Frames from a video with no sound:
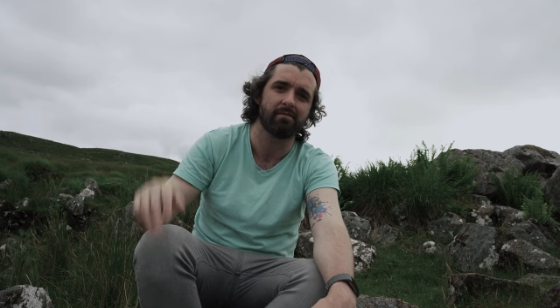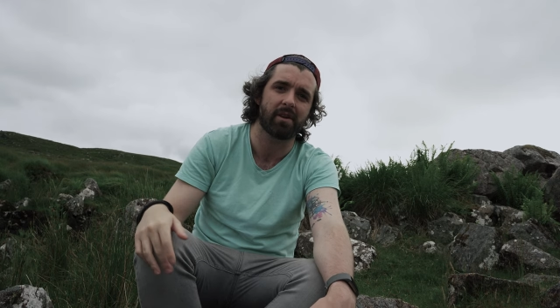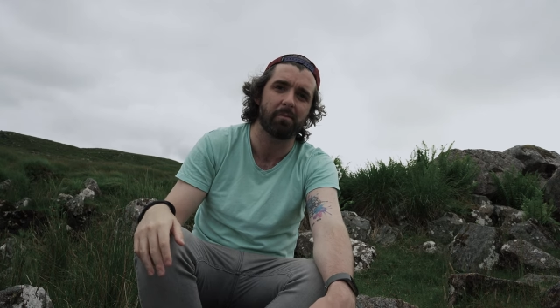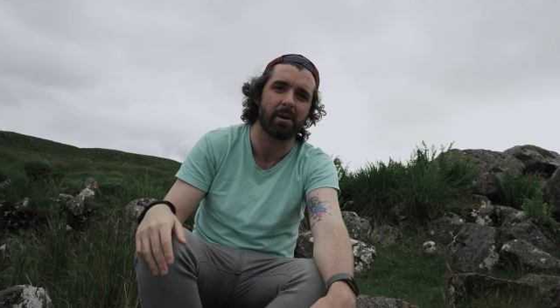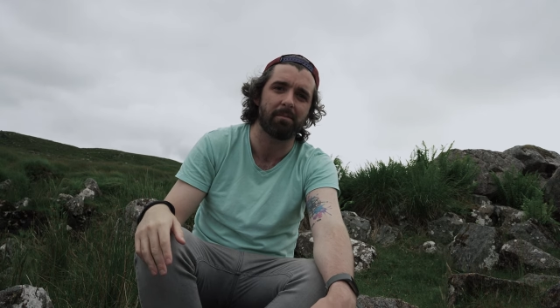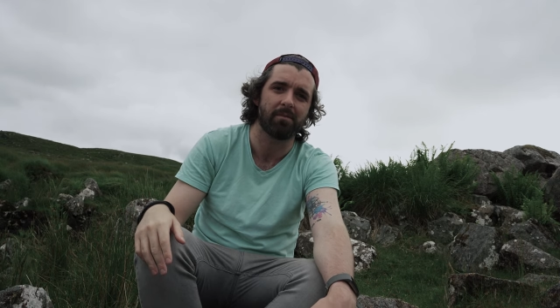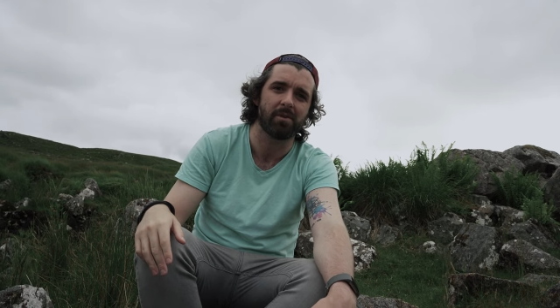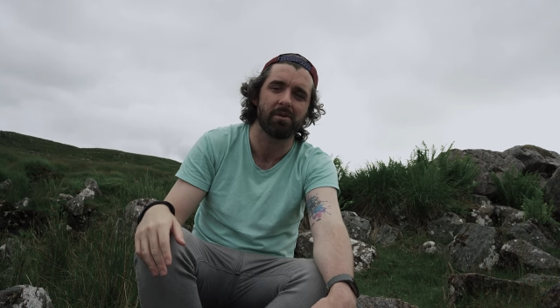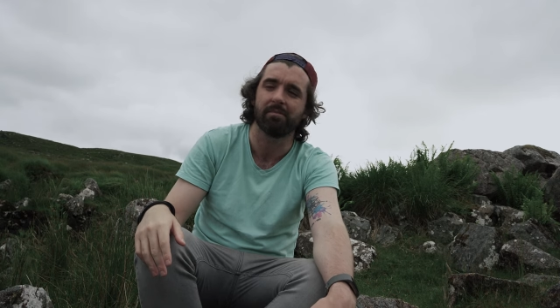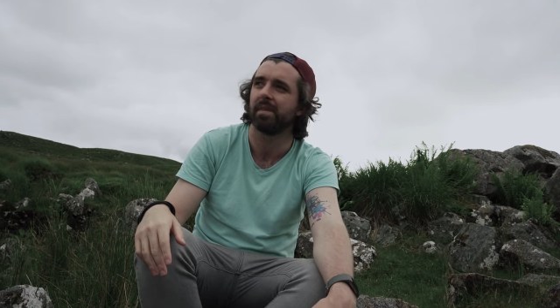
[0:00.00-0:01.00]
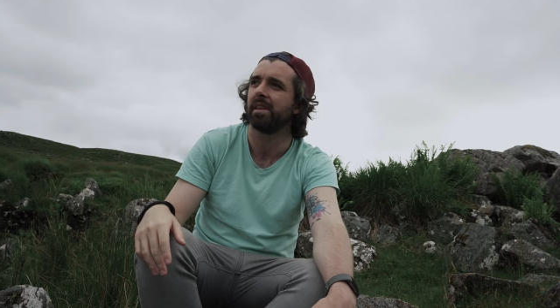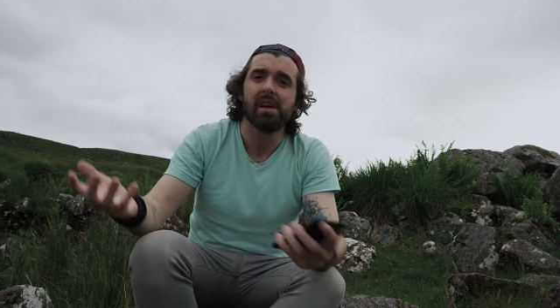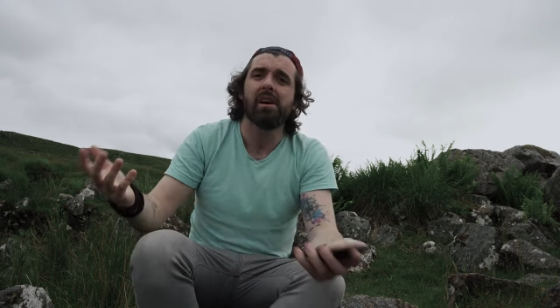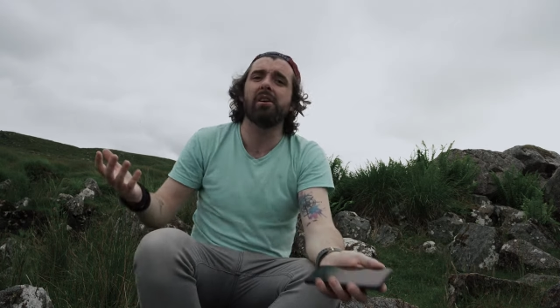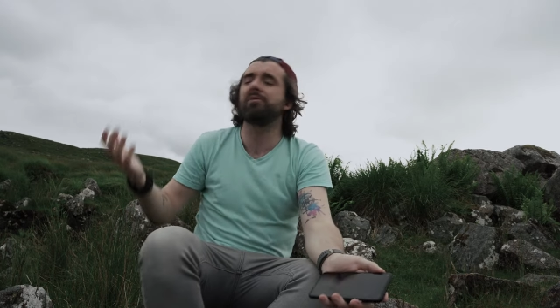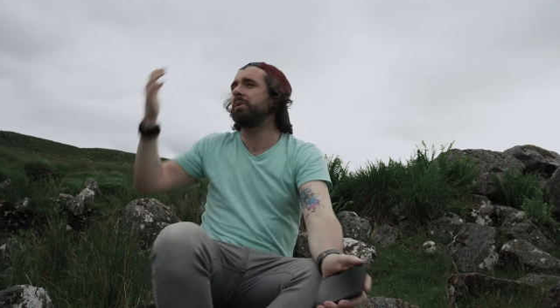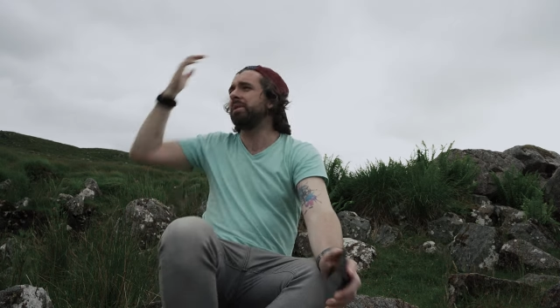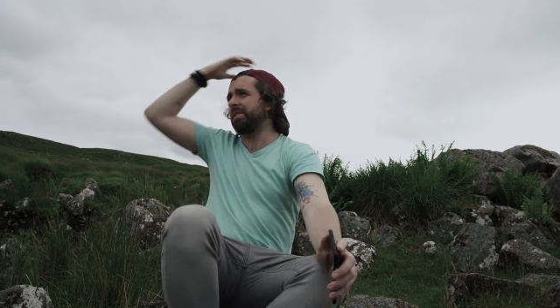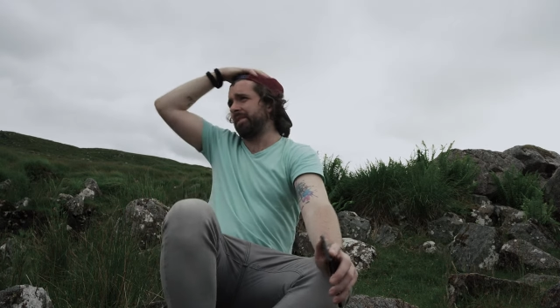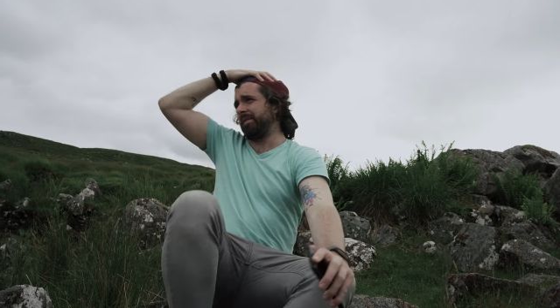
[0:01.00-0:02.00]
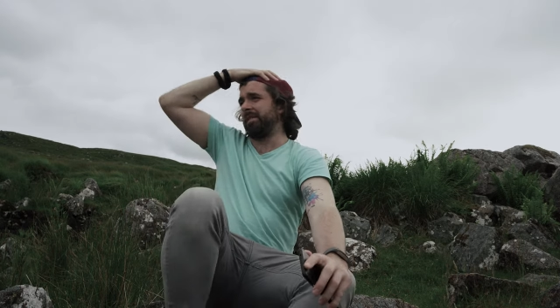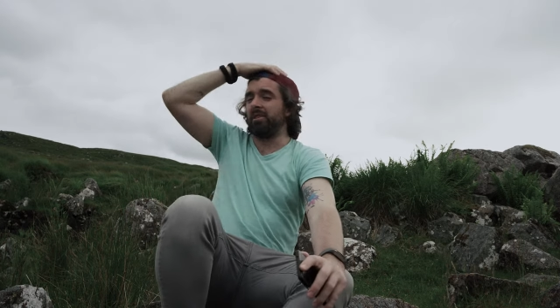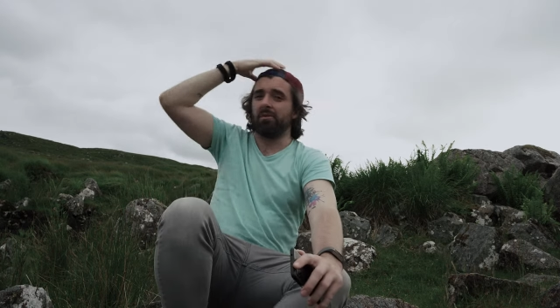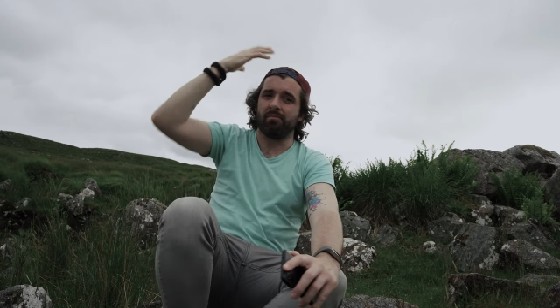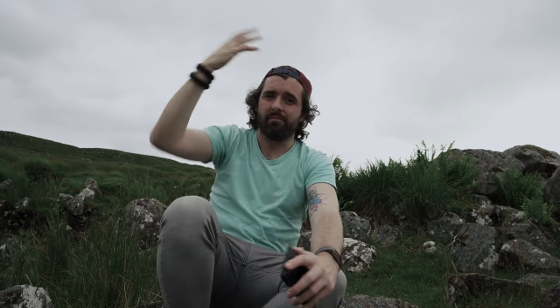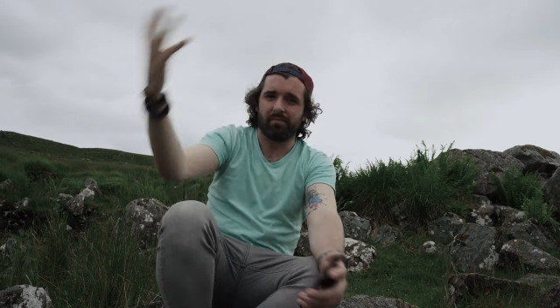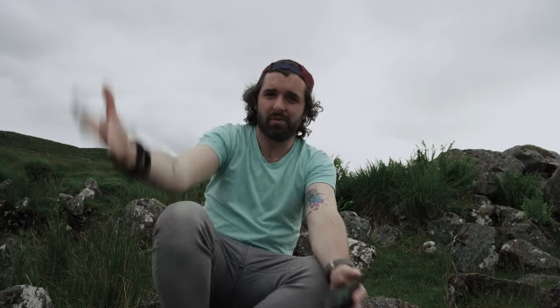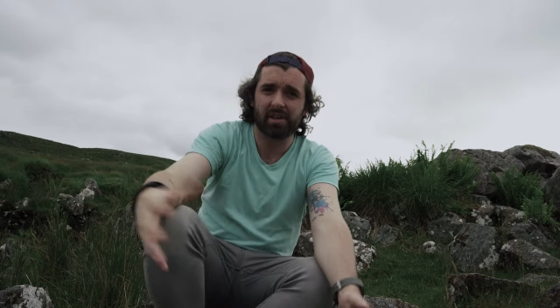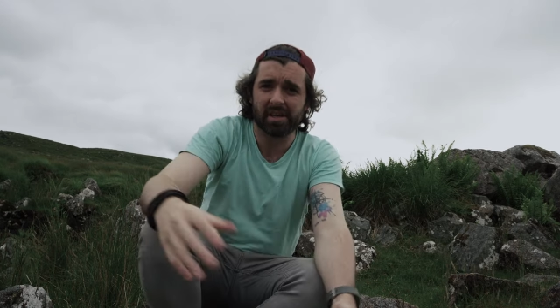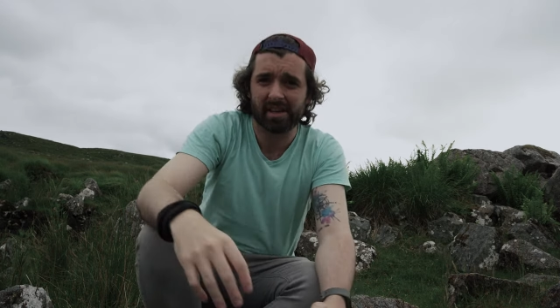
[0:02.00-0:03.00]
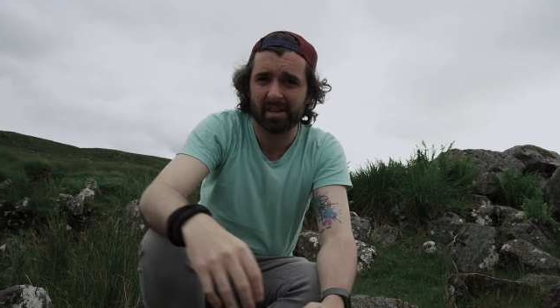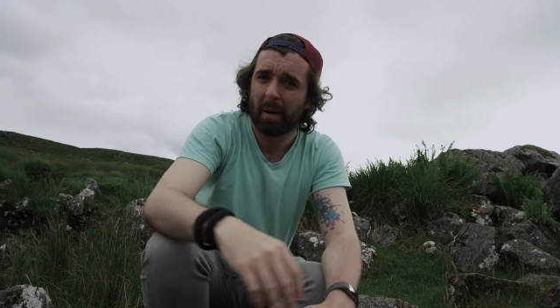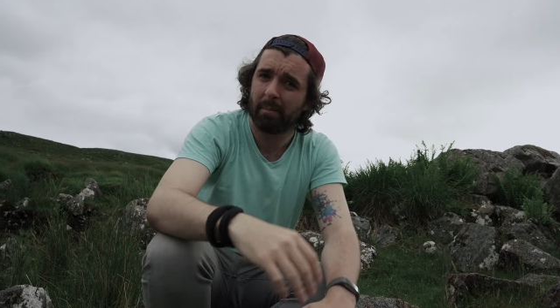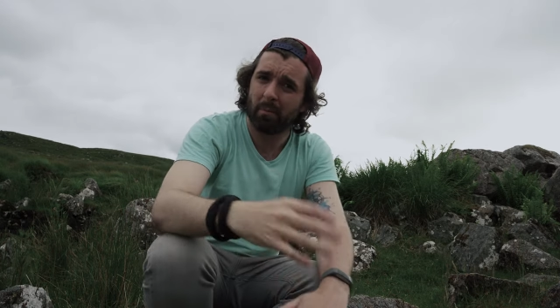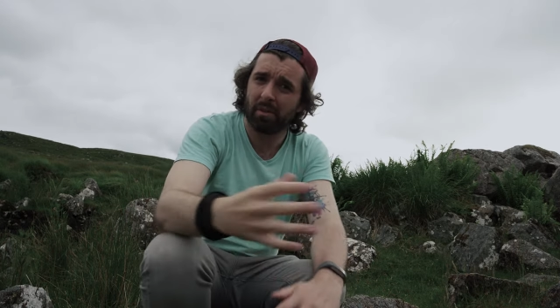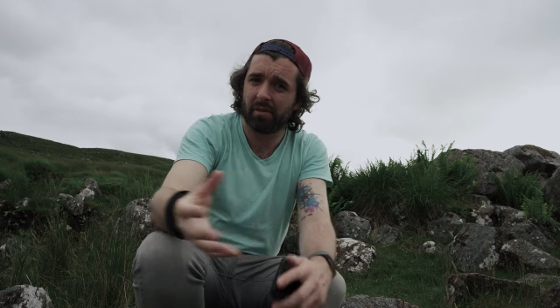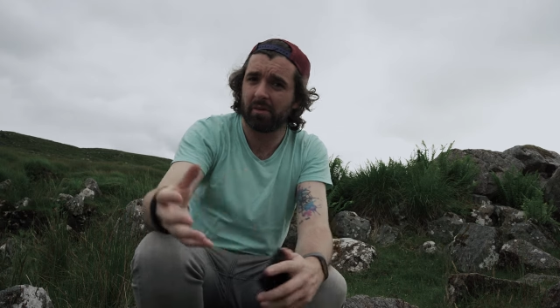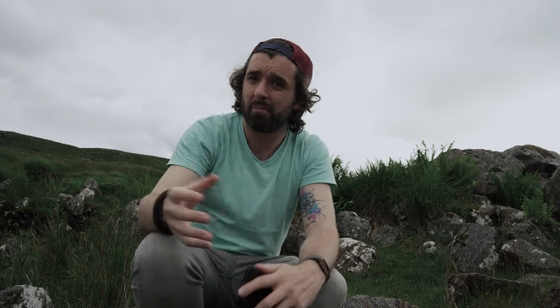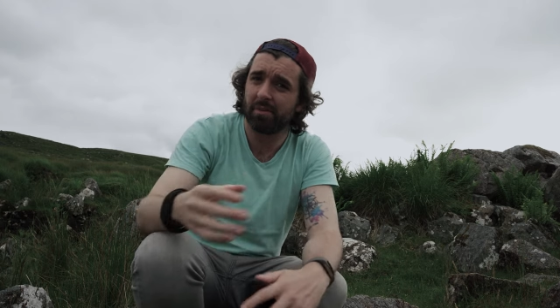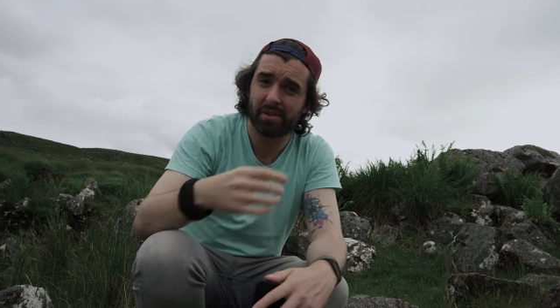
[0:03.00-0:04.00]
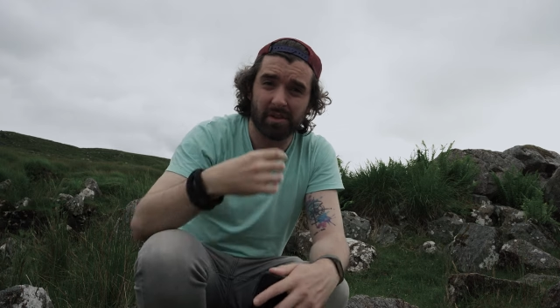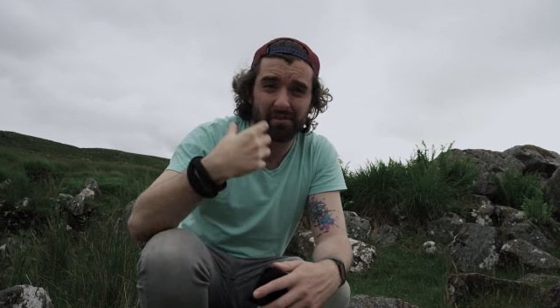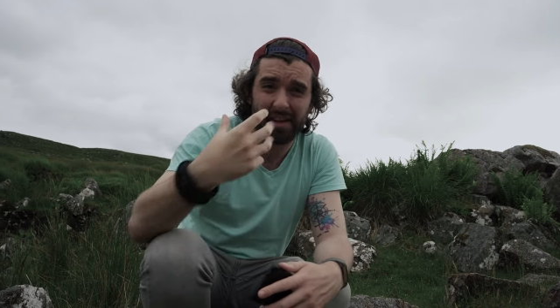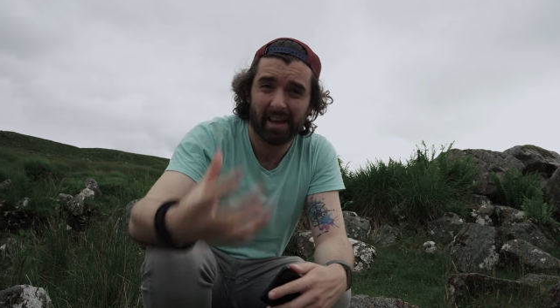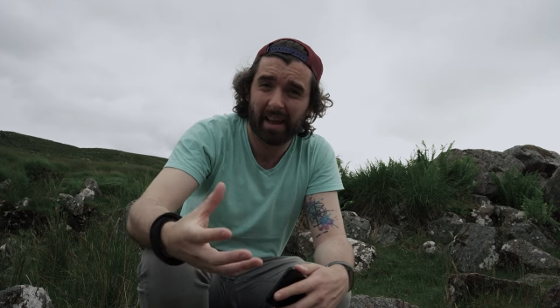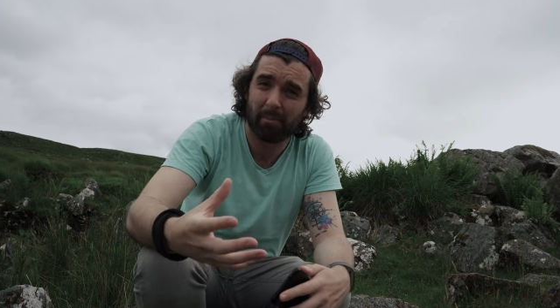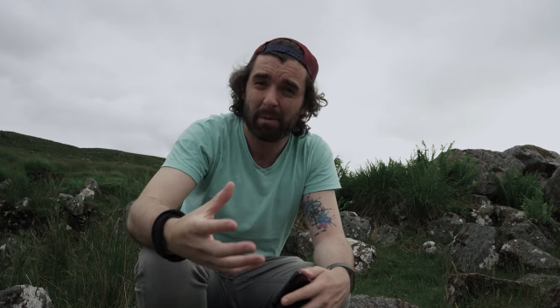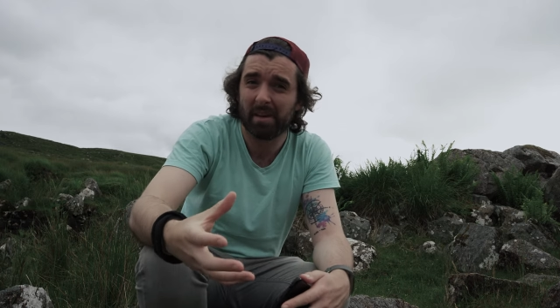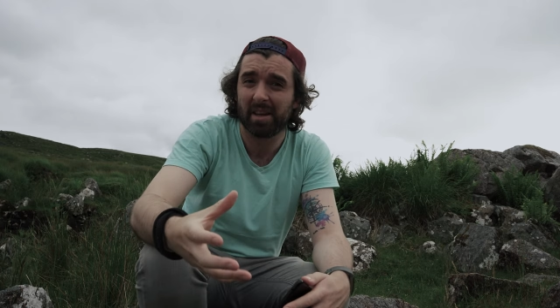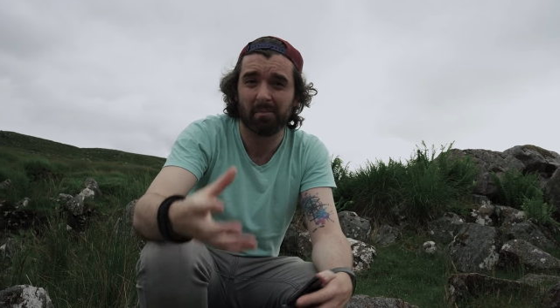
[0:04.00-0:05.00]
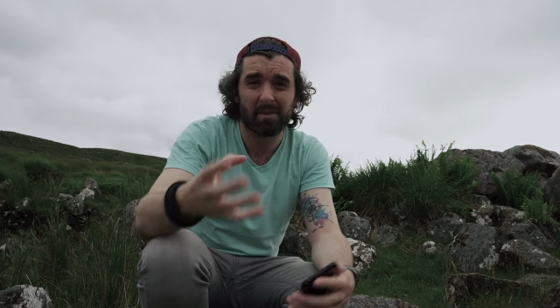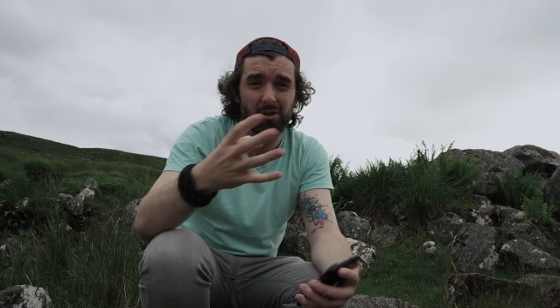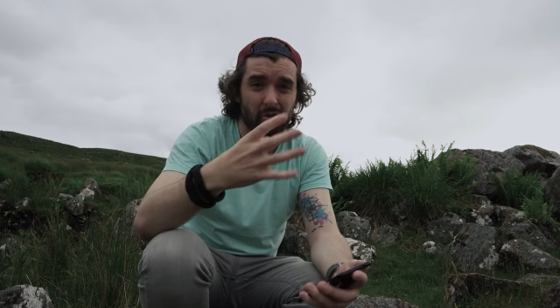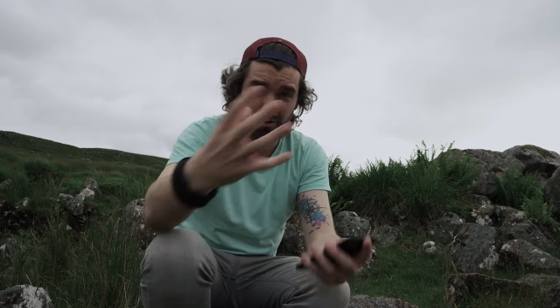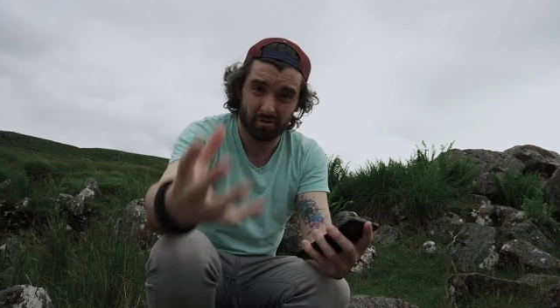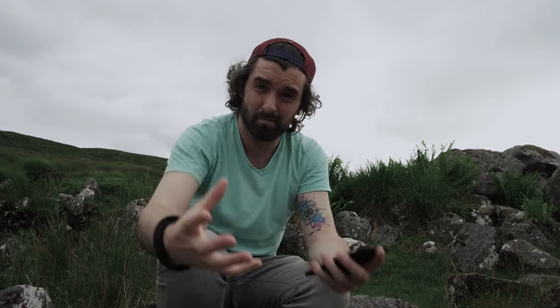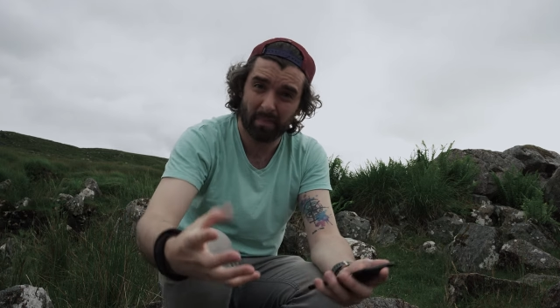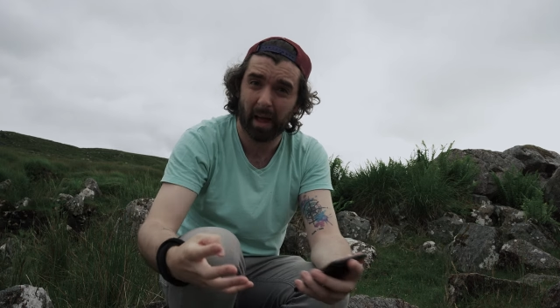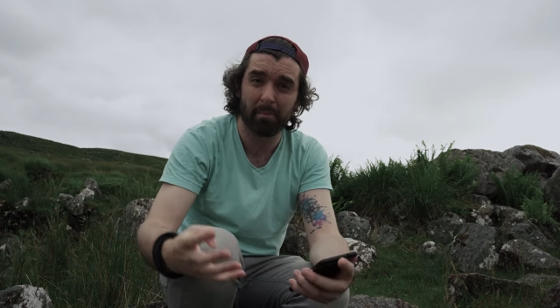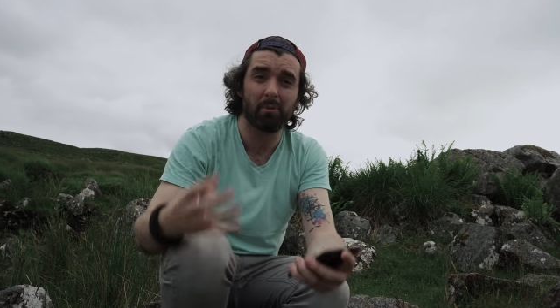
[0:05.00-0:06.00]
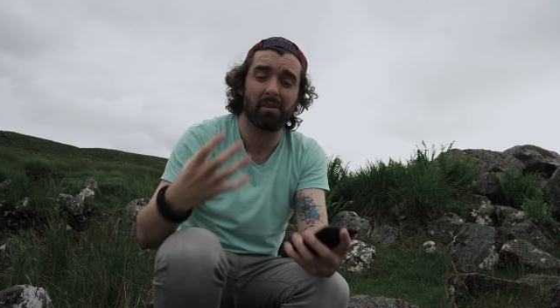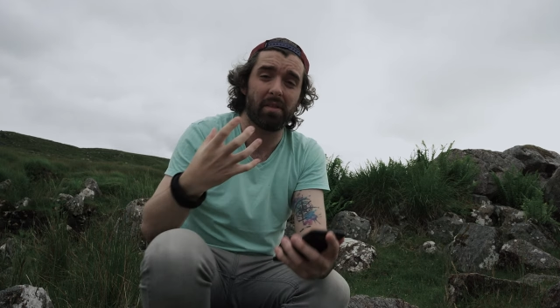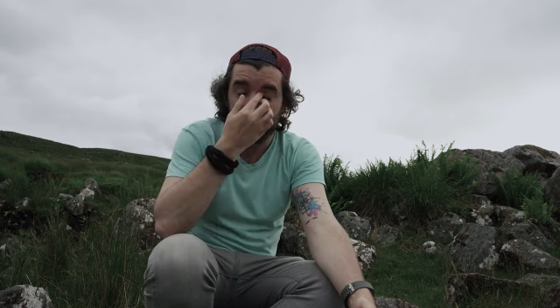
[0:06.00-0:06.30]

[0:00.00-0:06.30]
frame rate, you know? Of course, you know, you can experiment with your numbers till you find a happy medium that you're happy with.